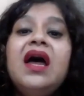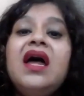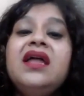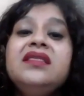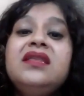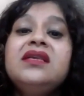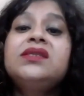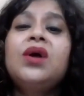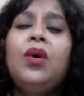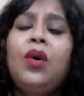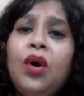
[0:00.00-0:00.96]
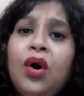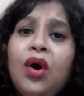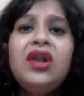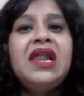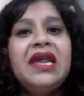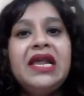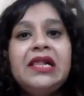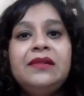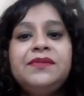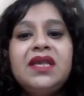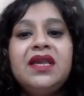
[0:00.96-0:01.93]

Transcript: and this all helps